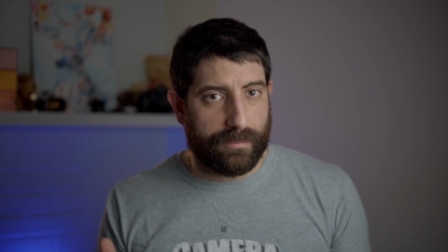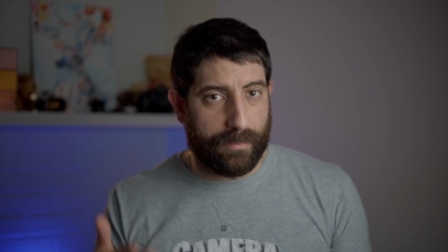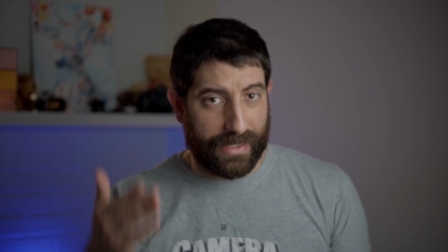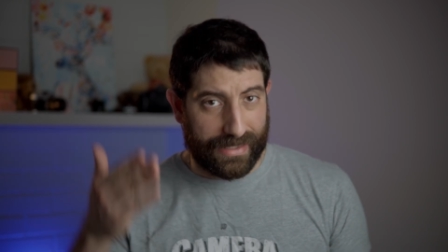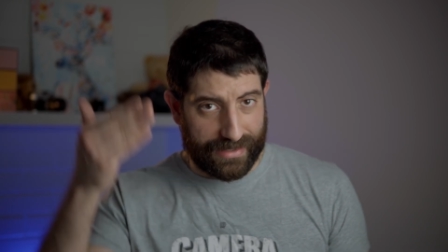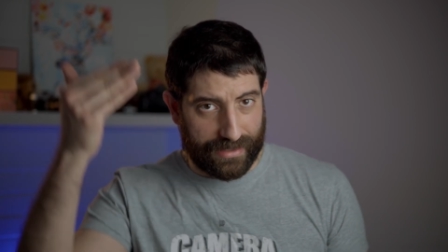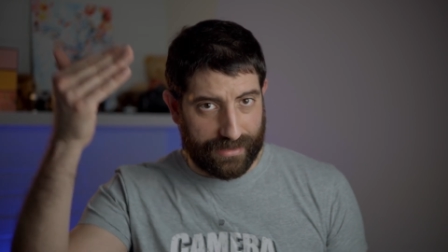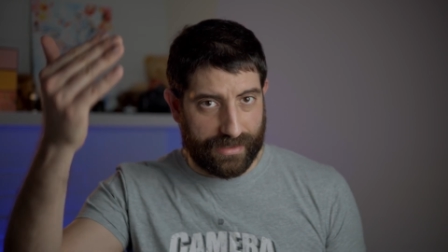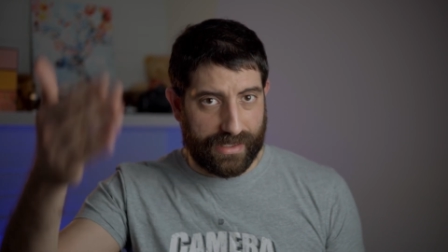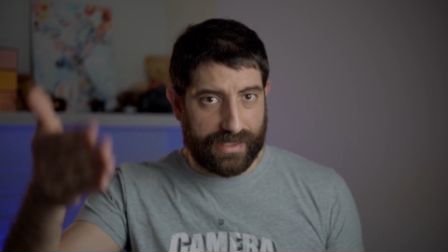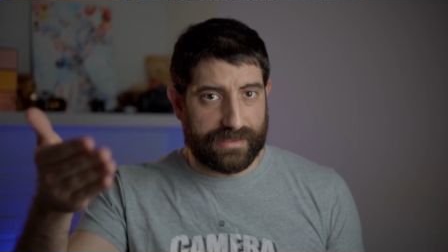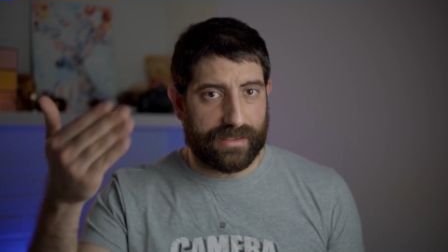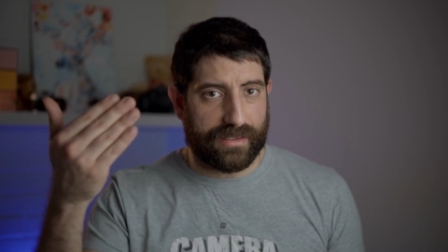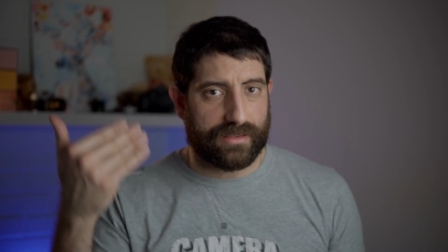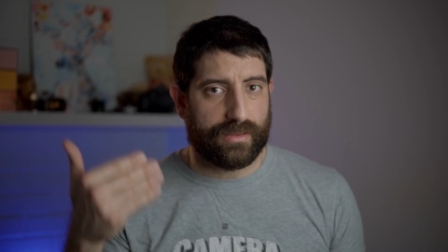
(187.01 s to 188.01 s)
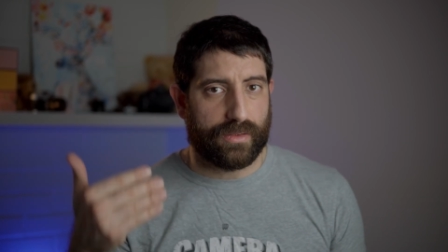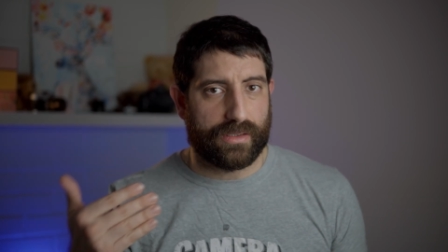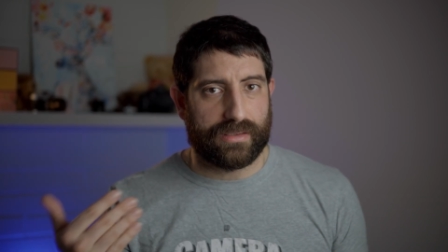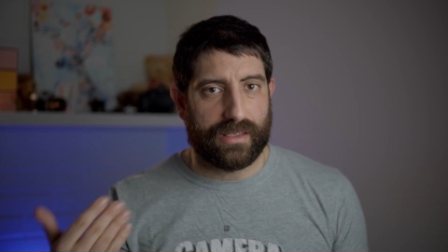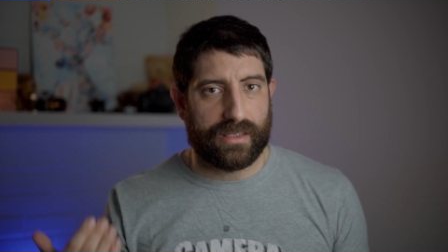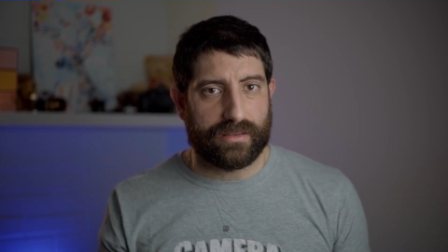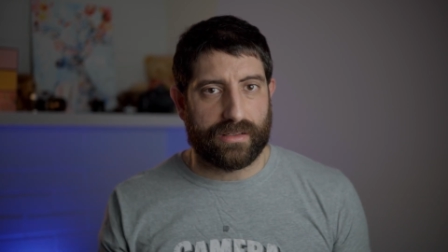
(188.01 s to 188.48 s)
but the distance to the
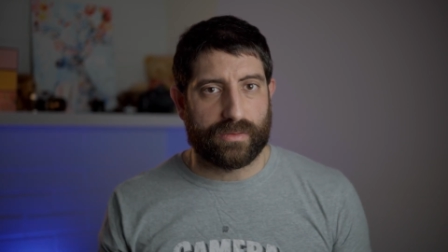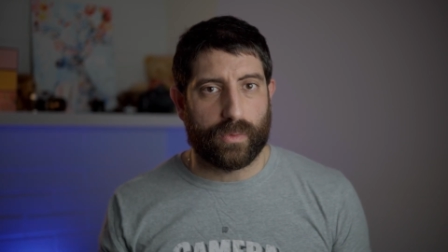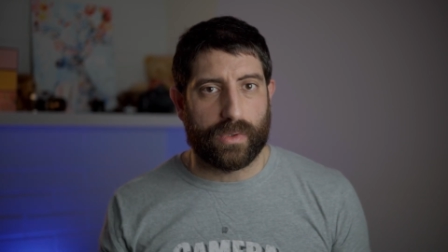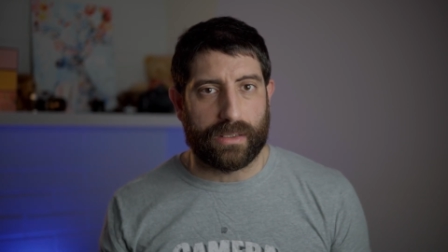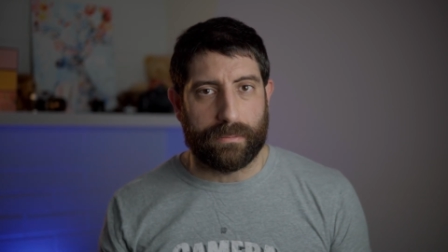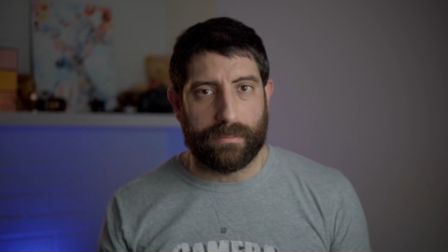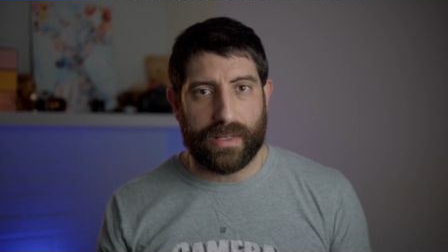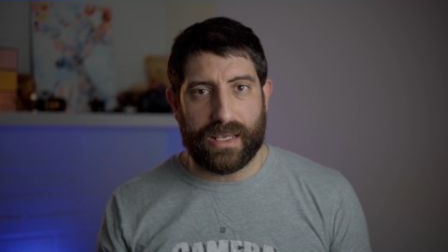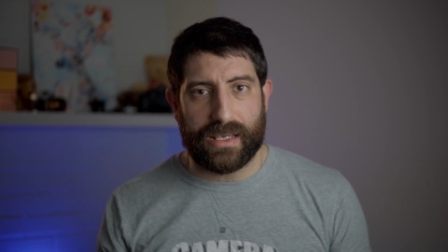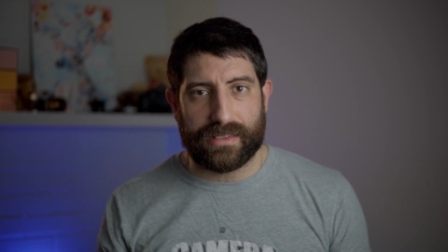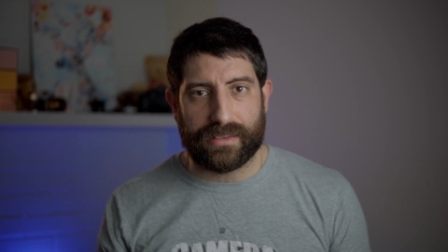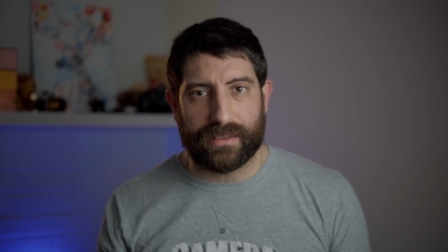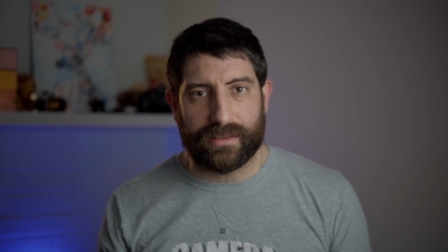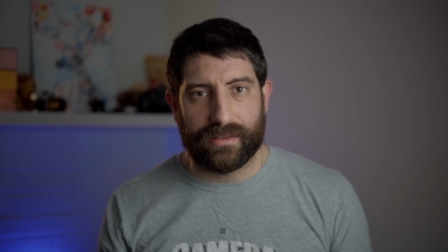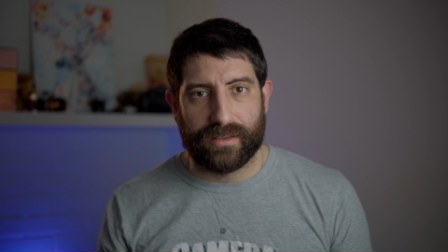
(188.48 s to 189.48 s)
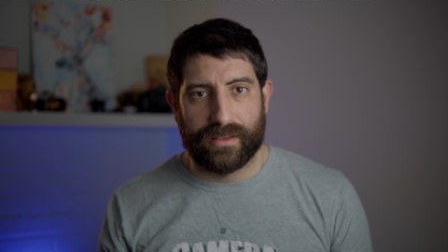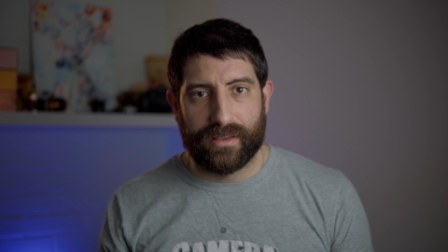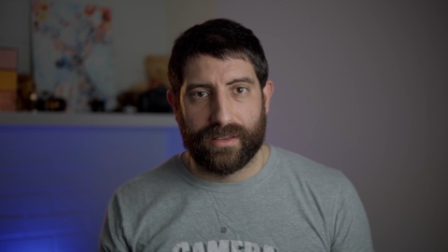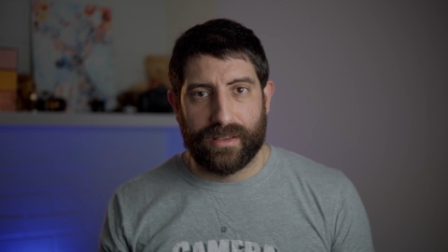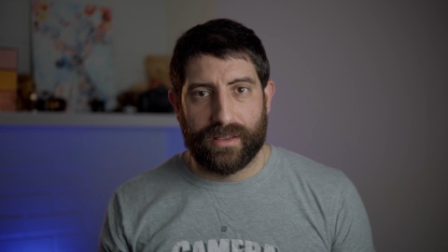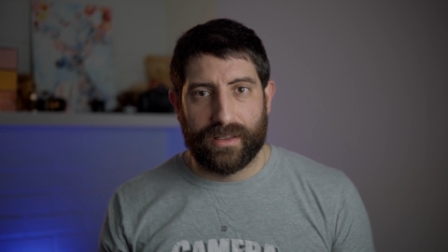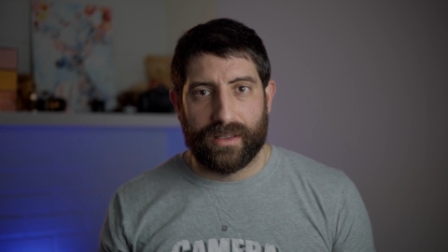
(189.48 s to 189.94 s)
sensor is what makes it,
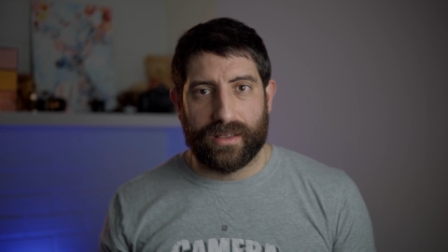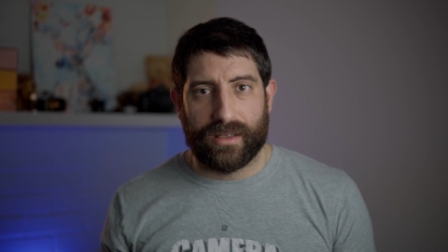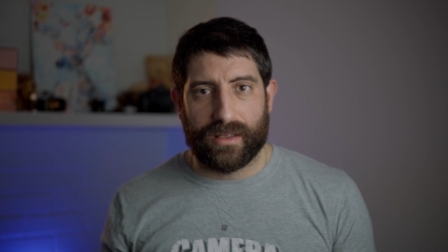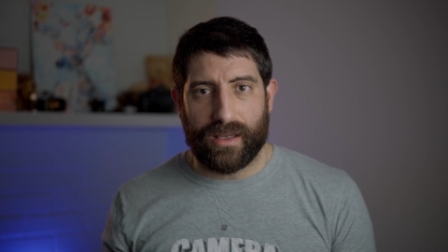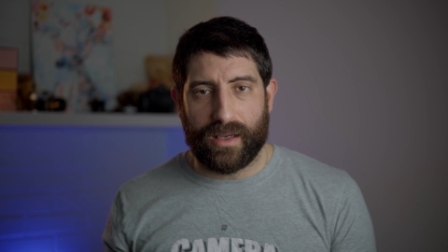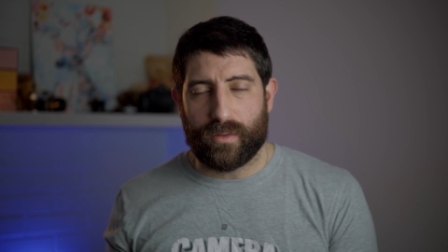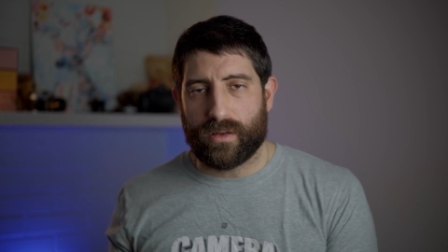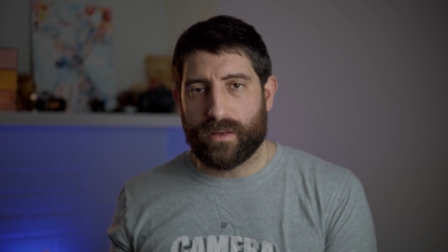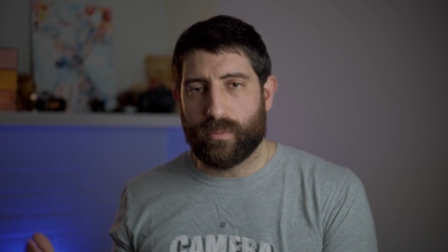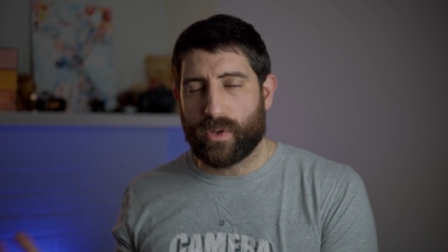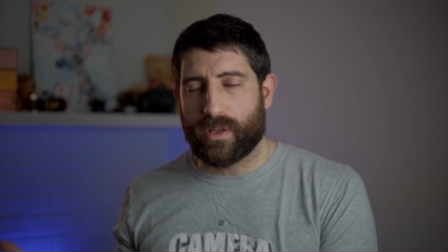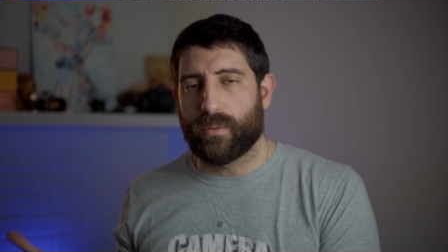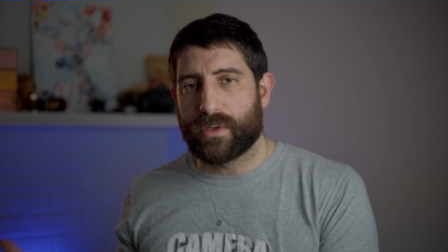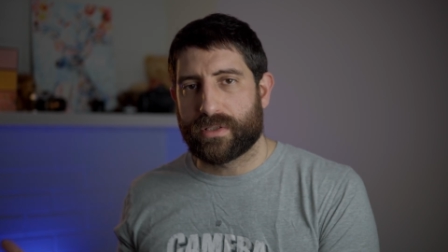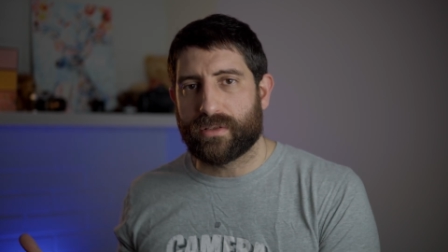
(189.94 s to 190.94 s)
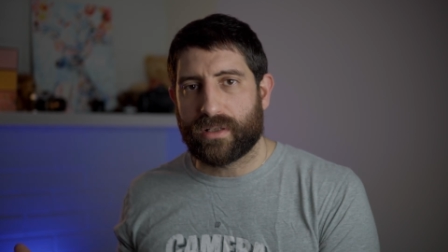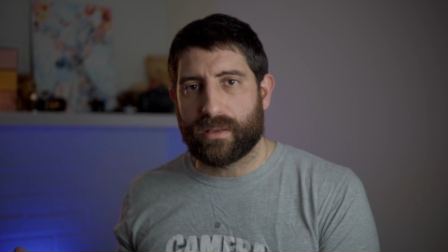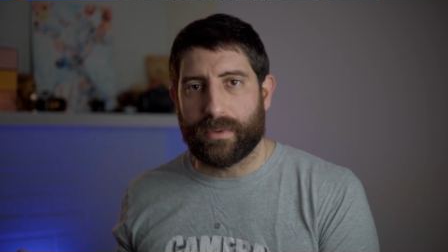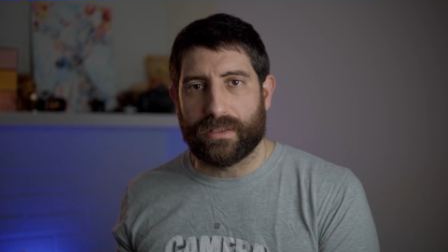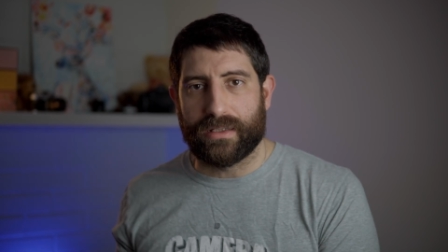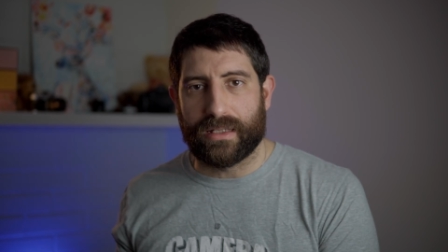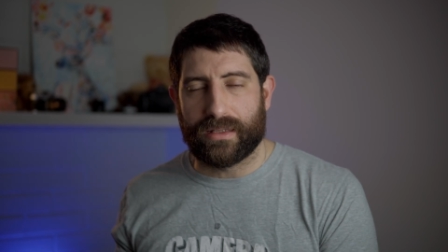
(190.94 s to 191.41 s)
how come we always talk
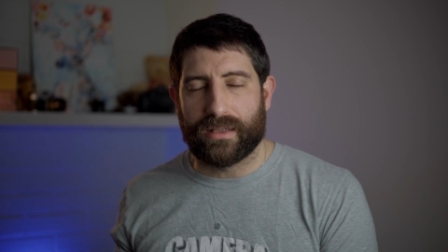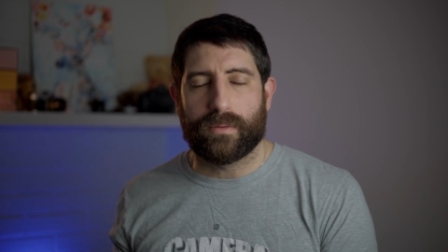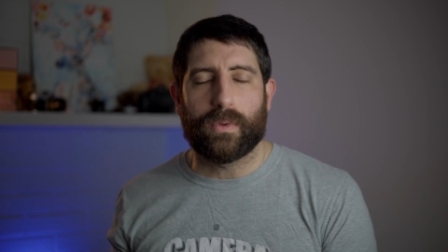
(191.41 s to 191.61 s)
about that?